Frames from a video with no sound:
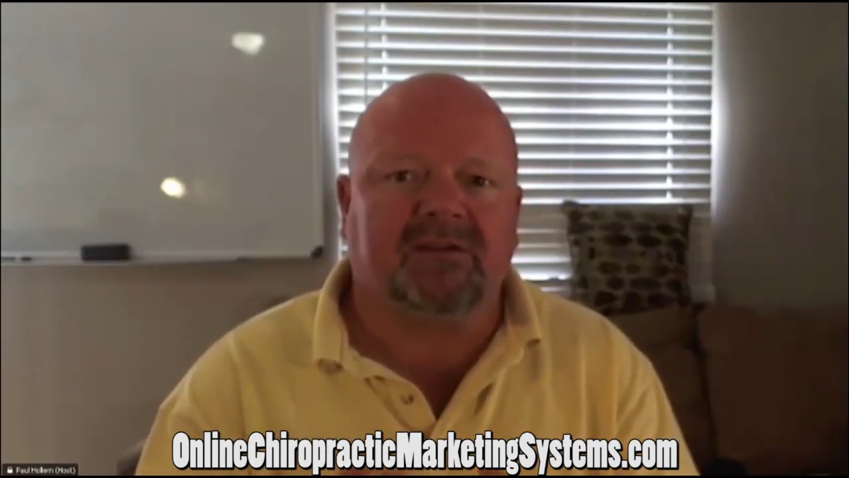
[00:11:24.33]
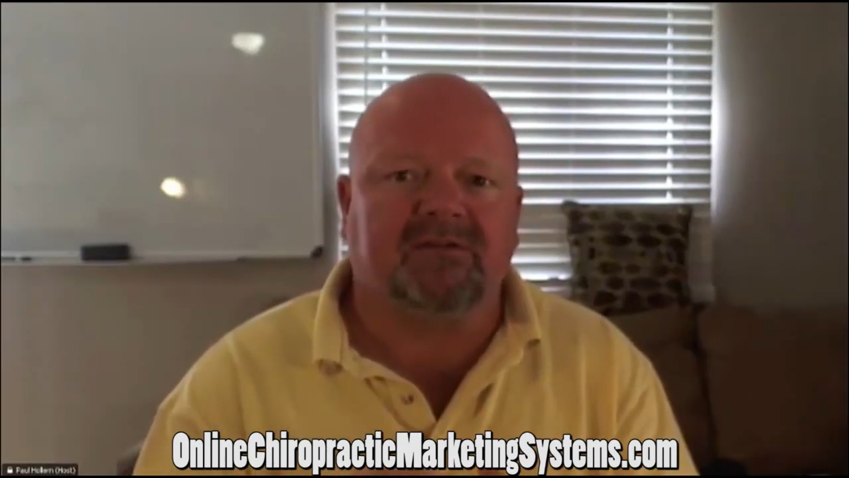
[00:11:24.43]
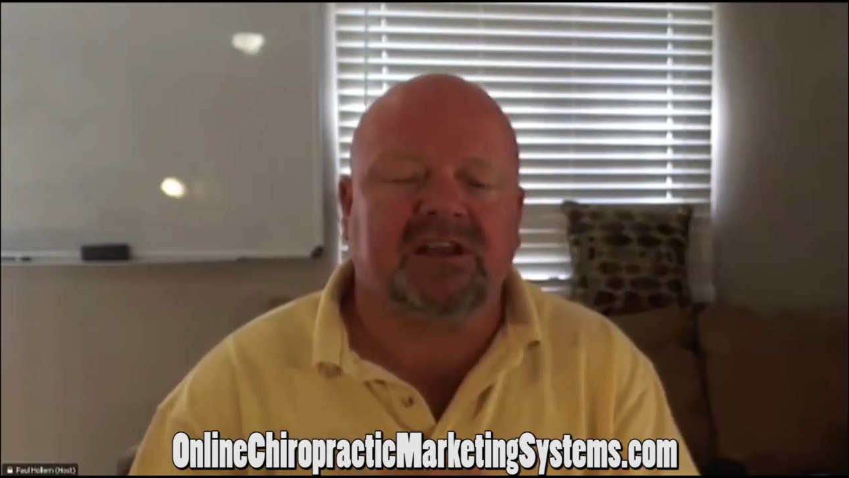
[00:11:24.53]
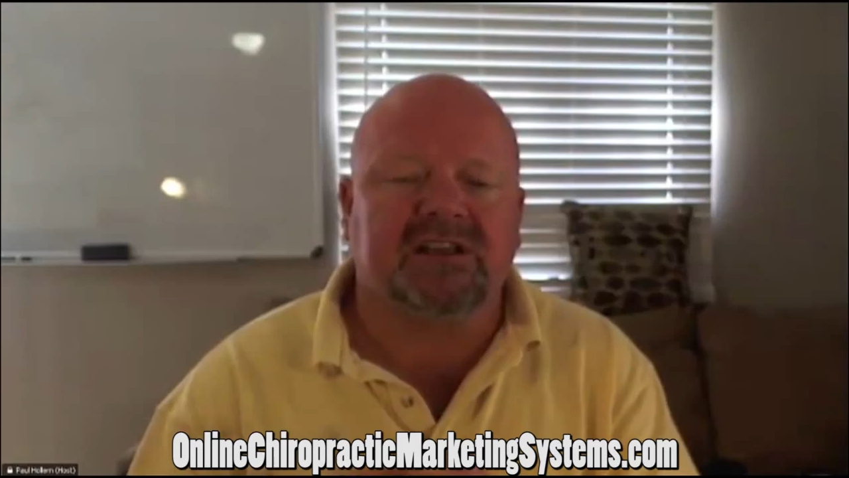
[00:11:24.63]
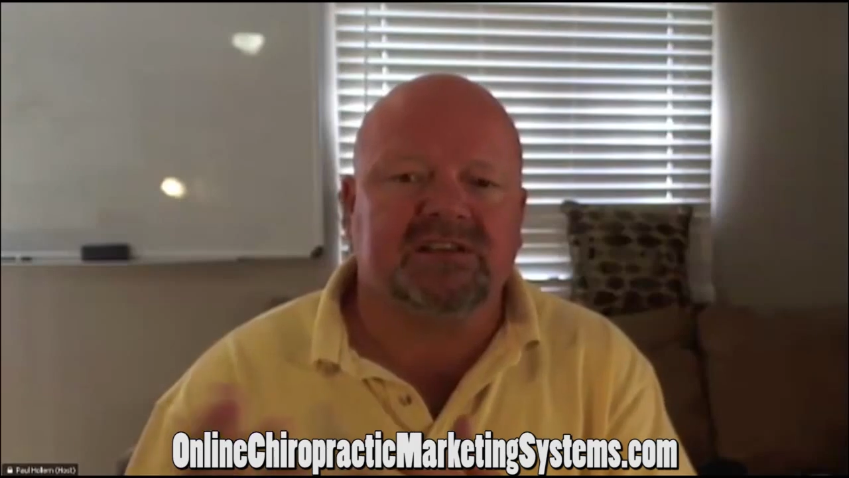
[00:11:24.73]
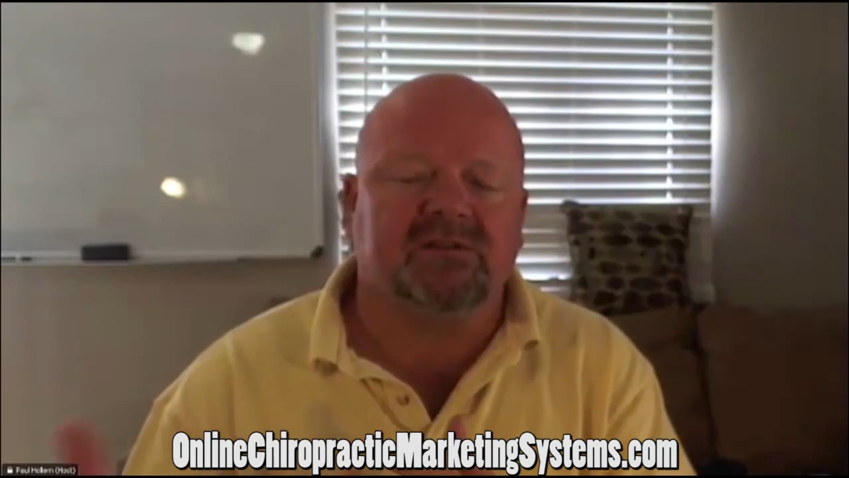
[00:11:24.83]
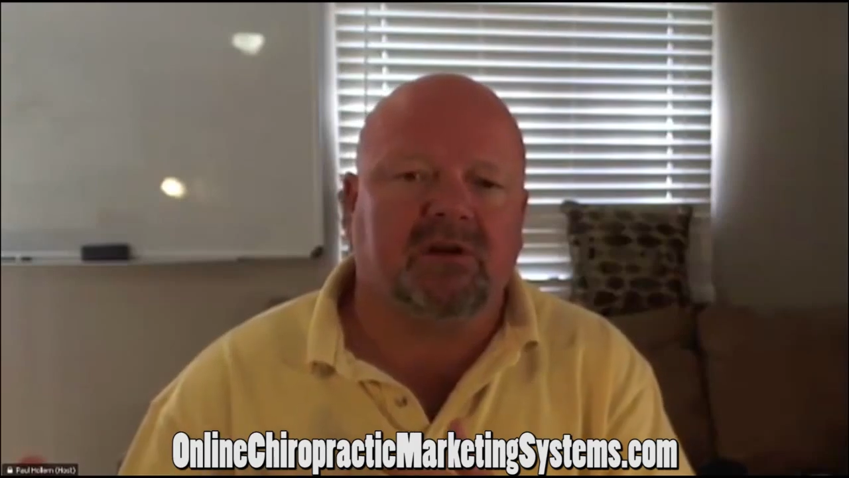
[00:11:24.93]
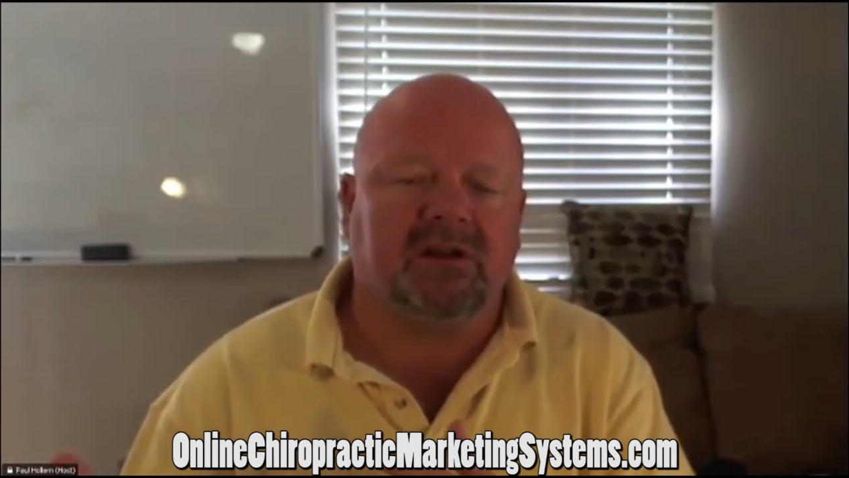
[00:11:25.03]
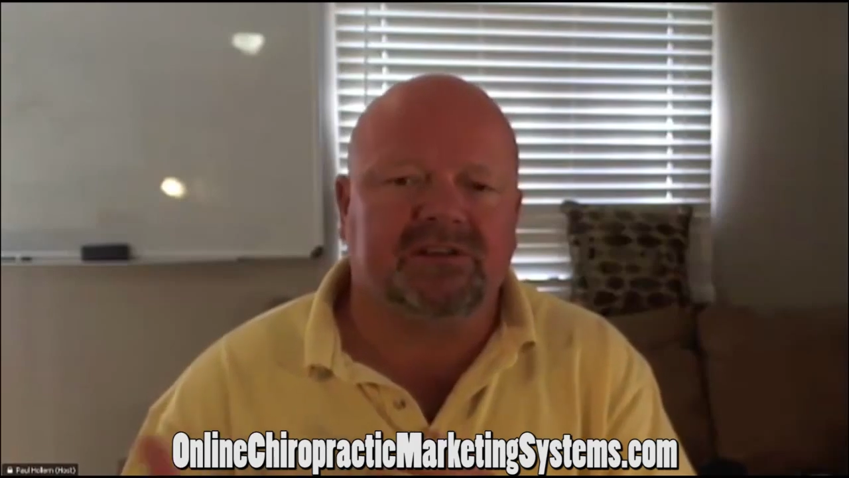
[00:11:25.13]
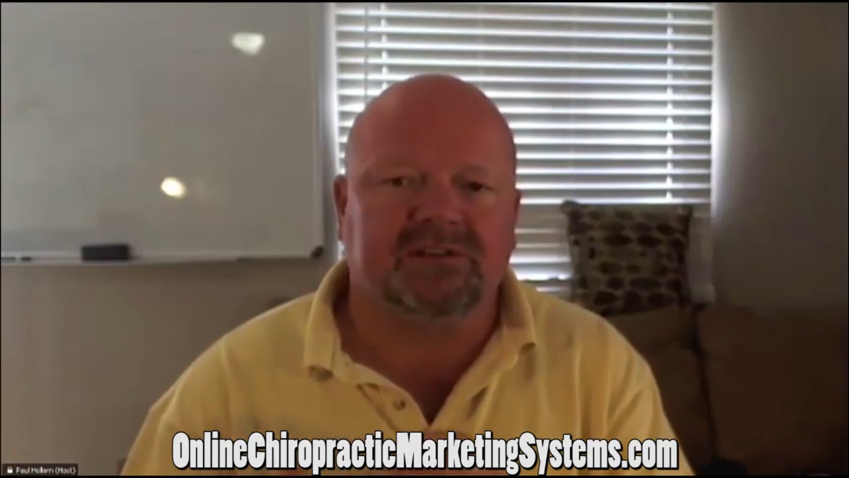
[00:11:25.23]
advertising,
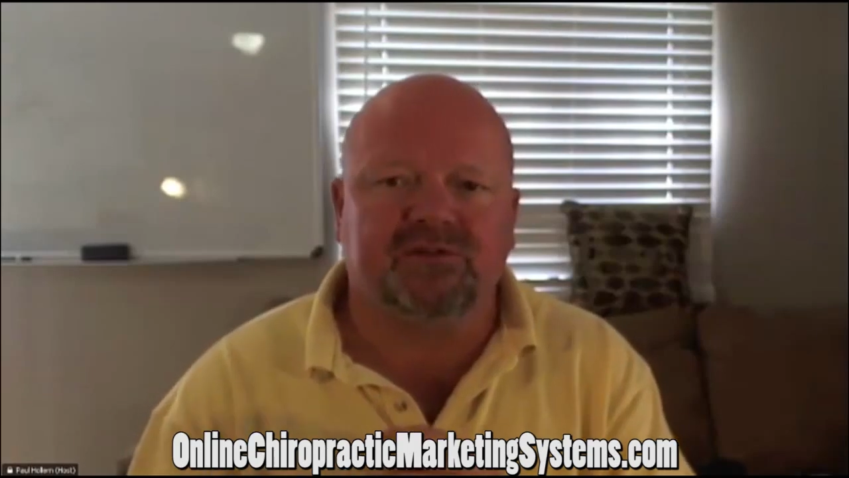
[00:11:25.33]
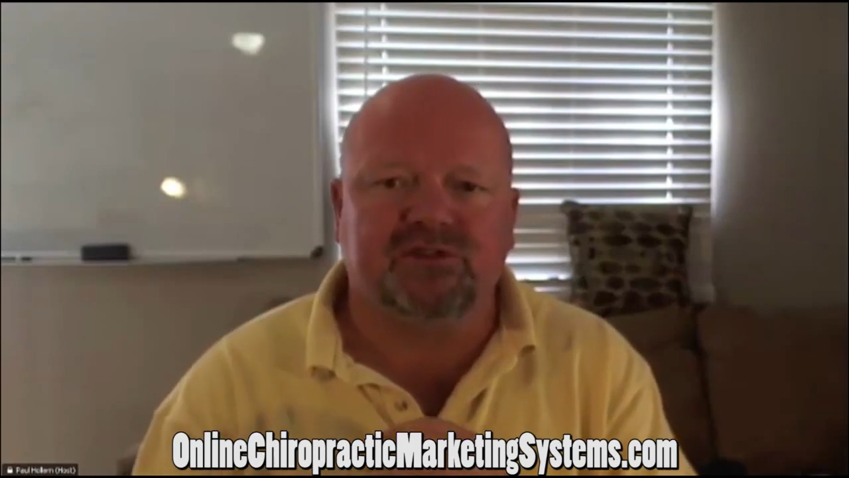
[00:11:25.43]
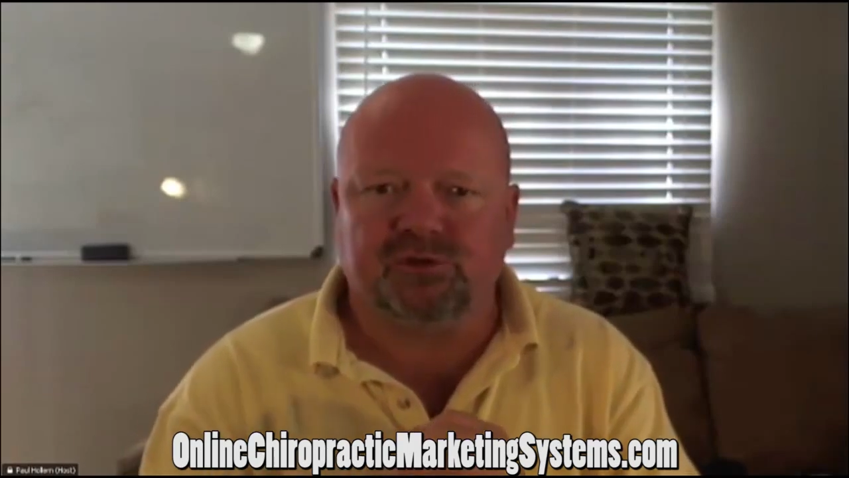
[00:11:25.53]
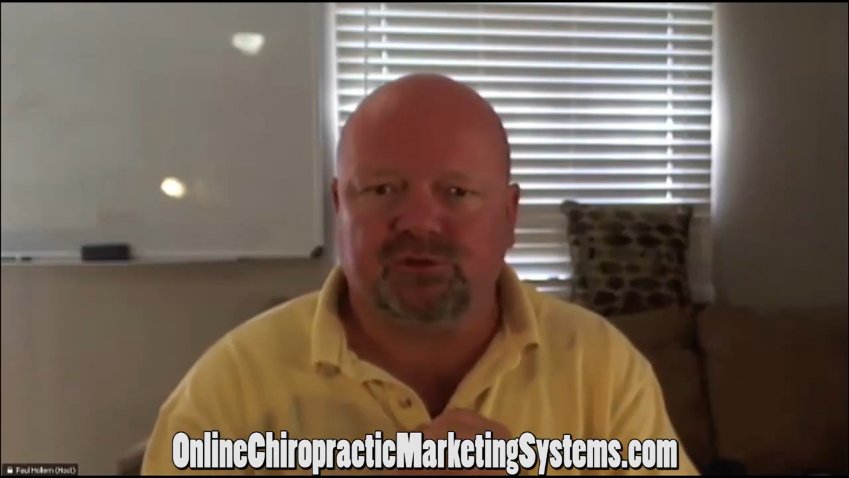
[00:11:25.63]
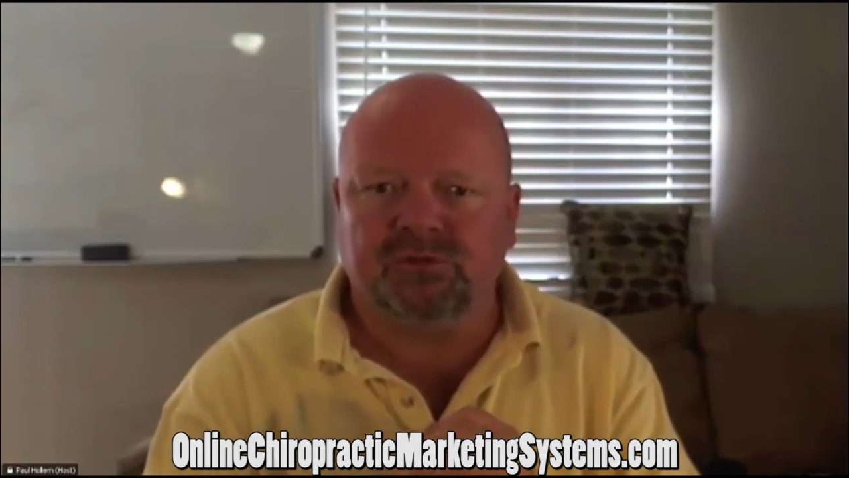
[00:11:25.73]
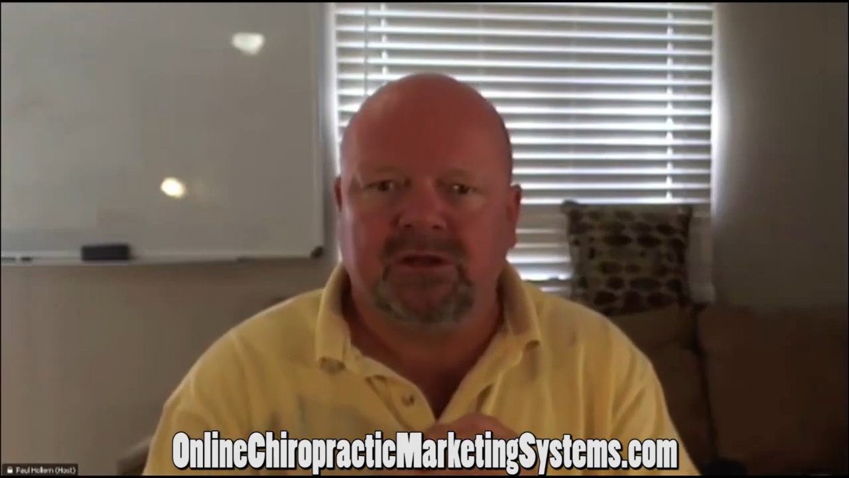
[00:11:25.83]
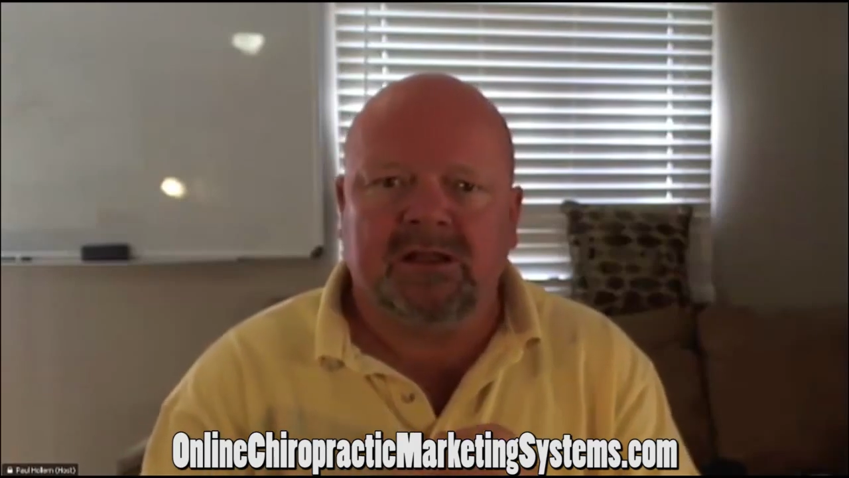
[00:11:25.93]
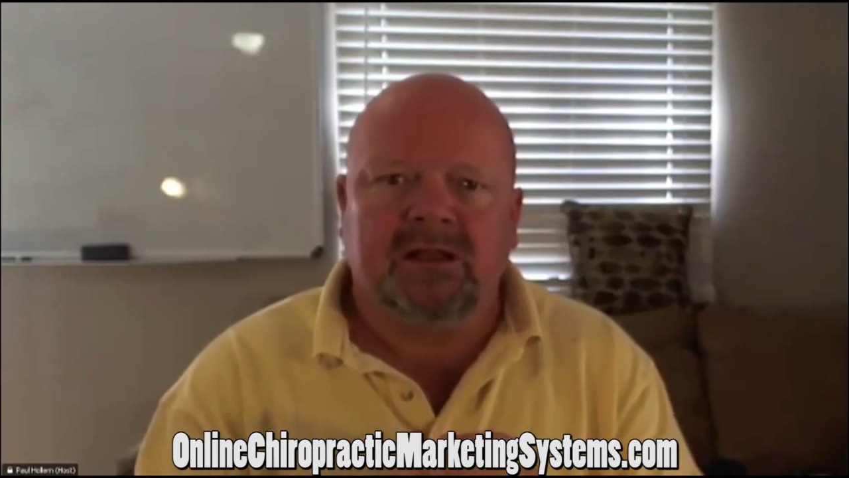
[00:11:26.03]
relative to